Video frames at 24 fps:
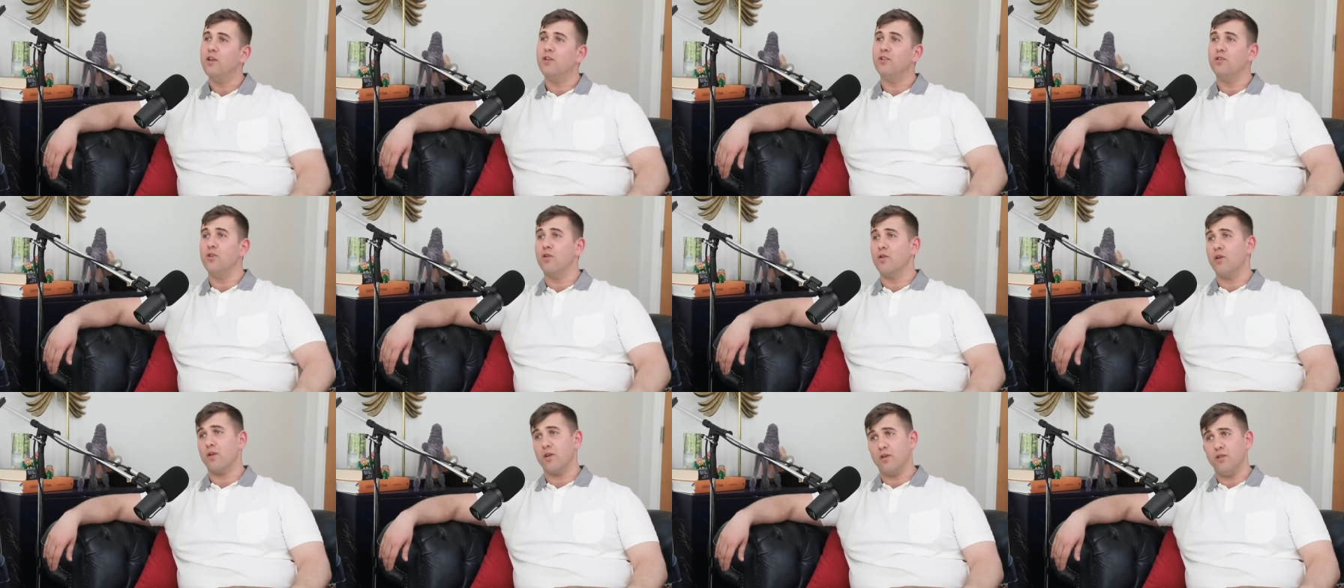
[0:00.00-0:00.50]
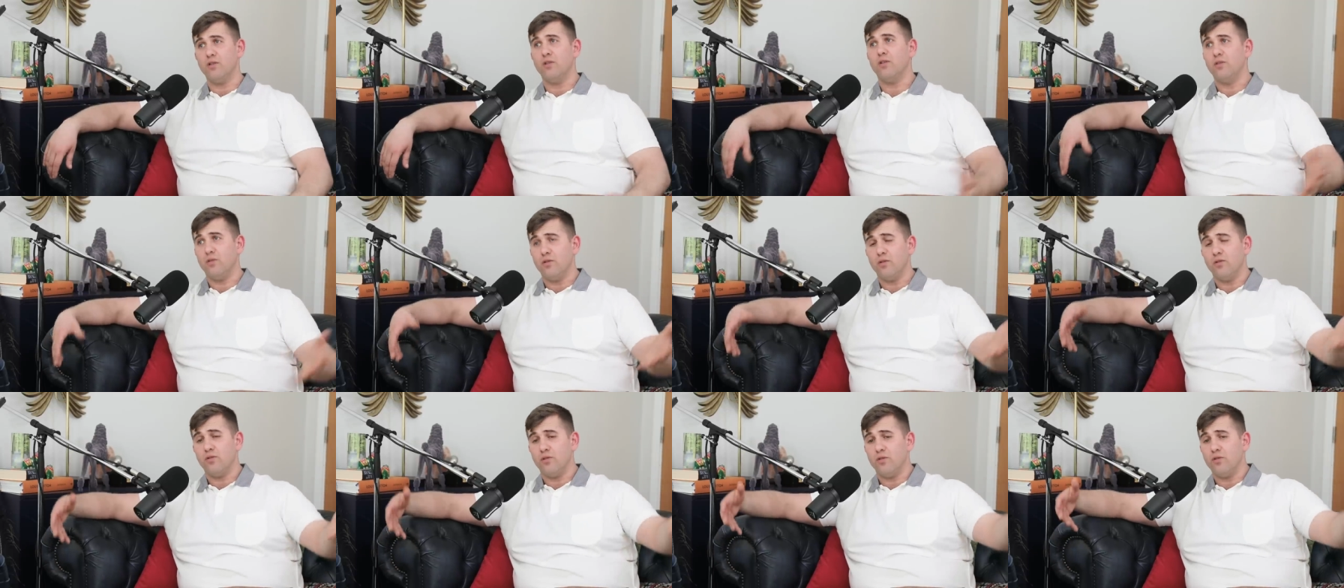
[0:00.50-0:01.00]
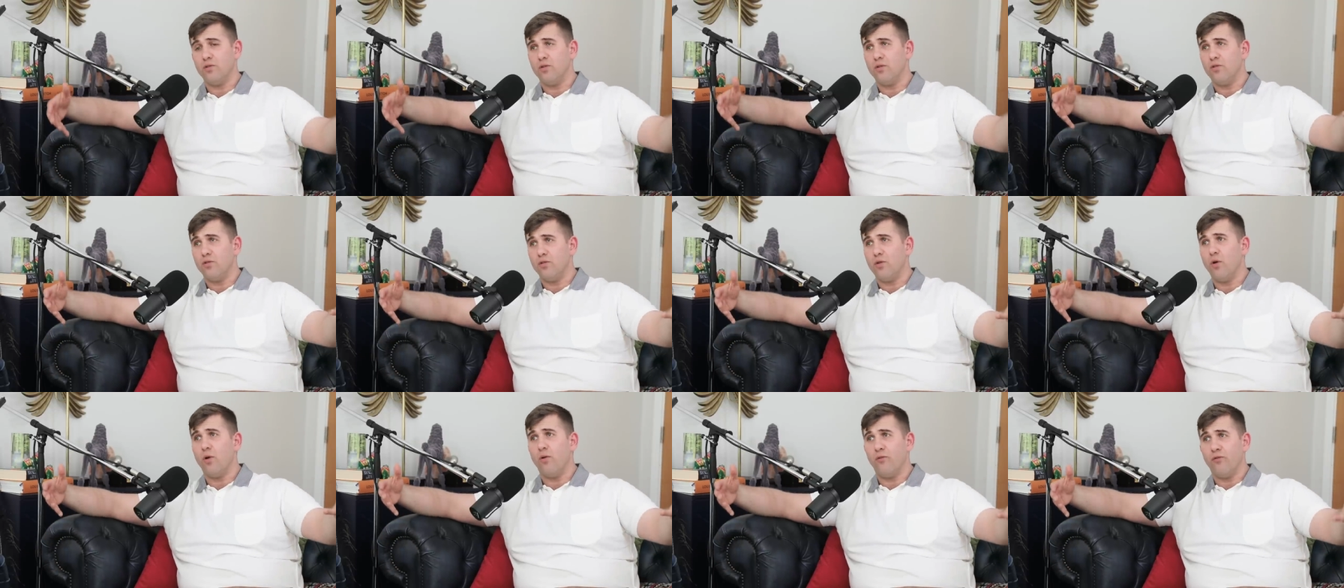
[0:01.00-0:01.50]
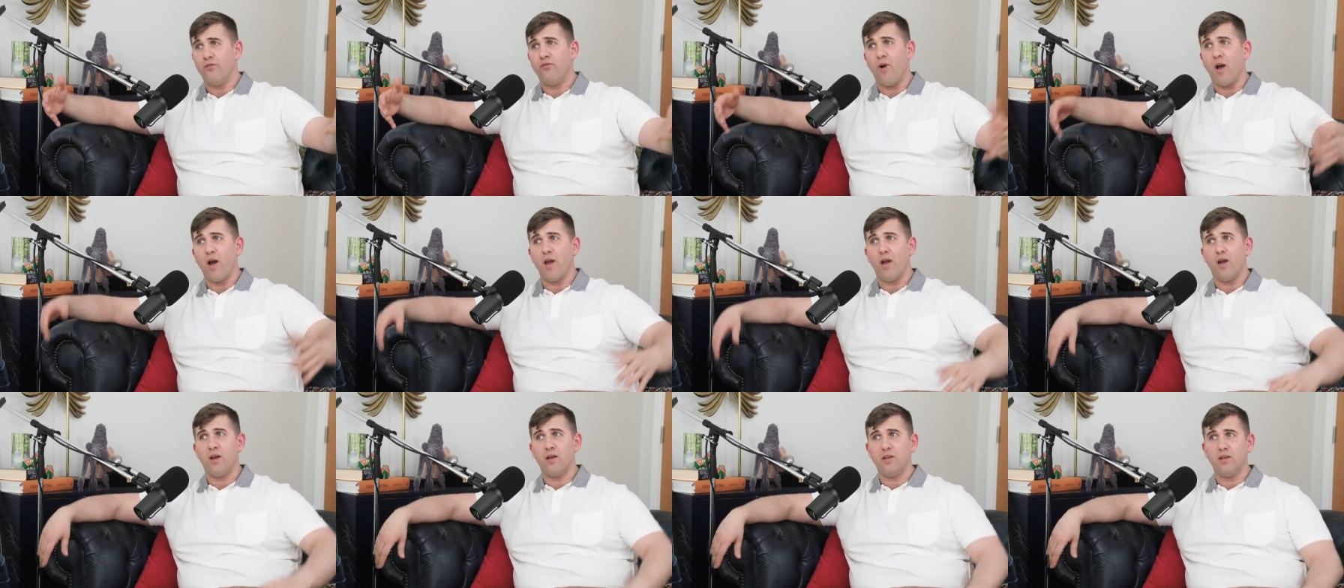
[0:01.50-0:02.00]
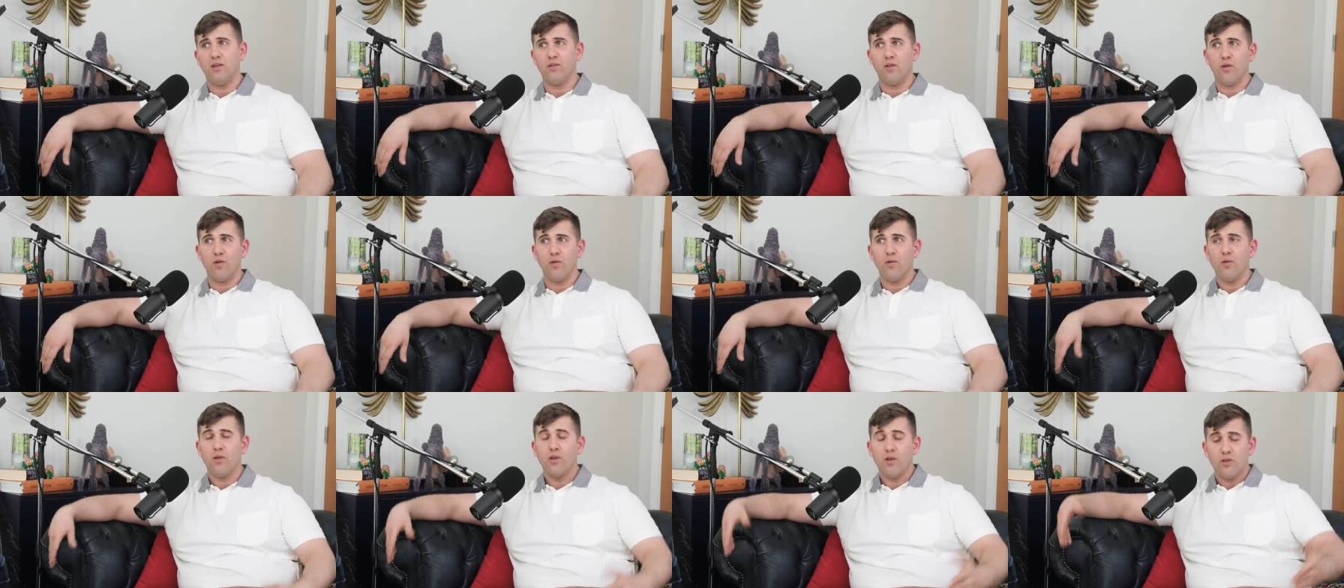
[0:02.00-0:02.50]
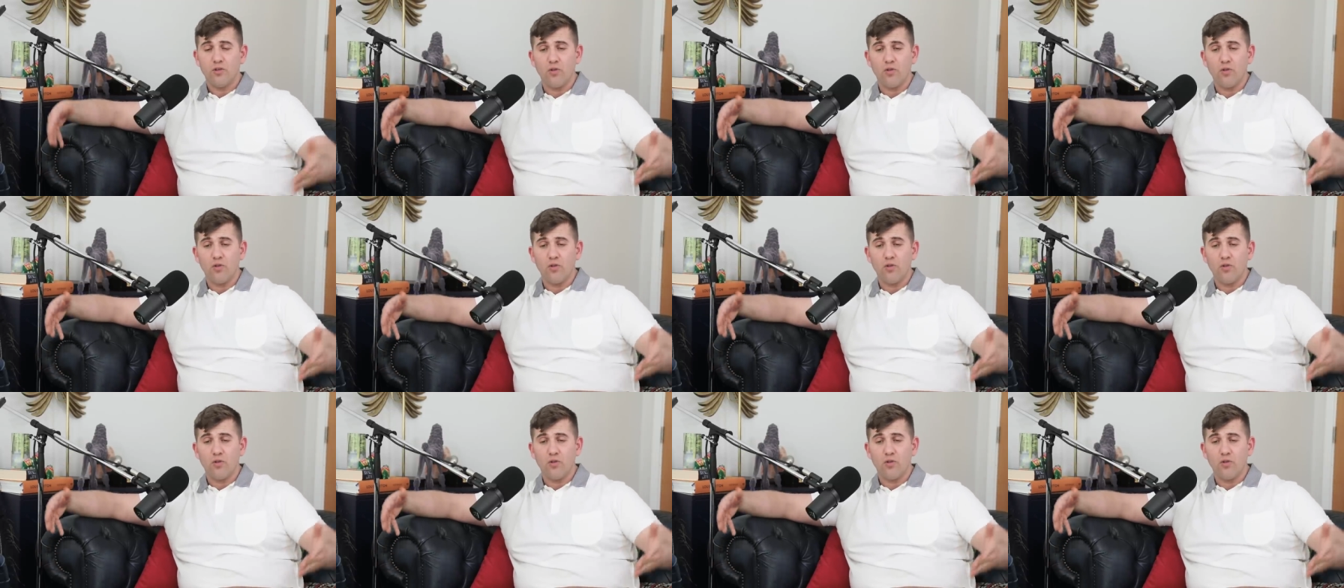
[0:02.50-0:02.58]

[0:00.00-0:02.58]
you're on fire, you know?